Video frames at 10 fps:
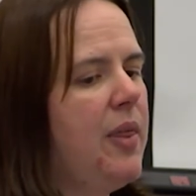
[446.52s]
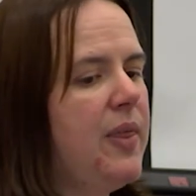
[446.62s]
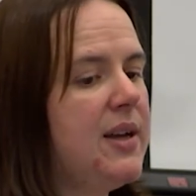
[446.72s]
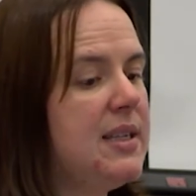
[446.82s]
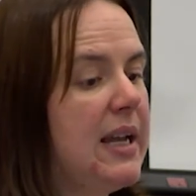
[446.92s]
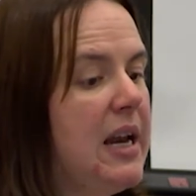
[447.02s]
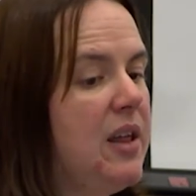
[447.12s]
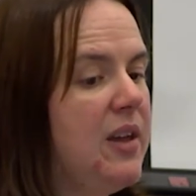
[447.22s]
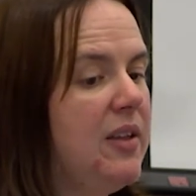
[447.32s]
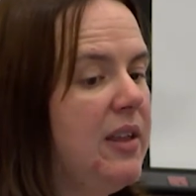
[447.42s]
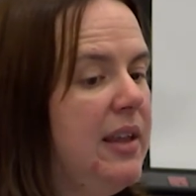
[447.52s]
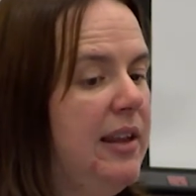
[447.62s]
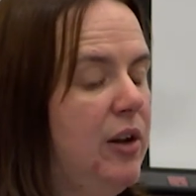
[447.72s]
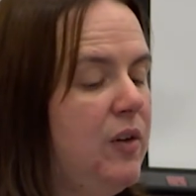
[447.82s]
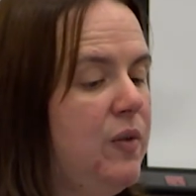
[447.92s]
That's the kind of thing that
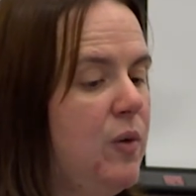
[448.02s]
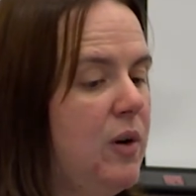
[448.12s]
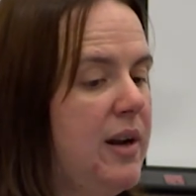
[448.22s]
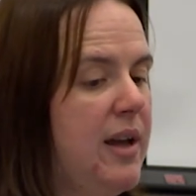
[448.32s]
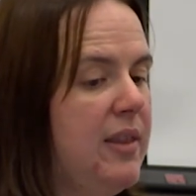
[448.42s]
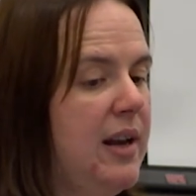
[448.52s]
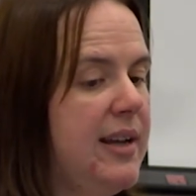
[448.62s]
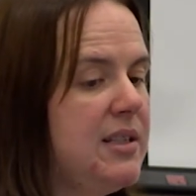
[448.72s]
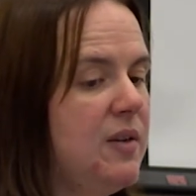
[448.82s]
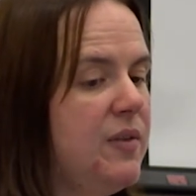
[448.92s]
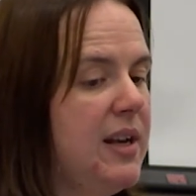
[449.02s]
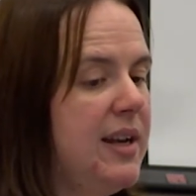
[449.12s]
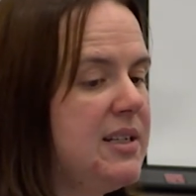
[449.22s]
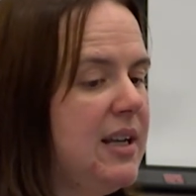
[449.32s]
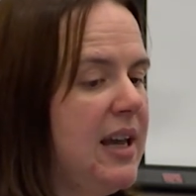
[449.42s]
they look for, and the likes of the
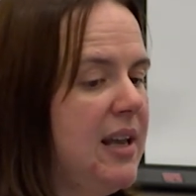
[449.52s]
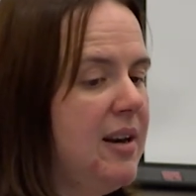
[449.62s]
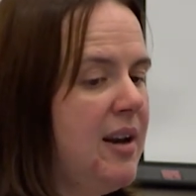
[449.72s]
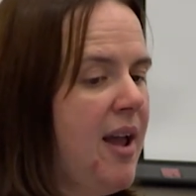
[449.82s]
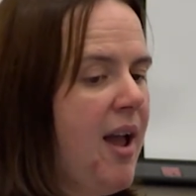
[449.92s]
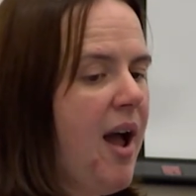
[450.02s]
next of kin.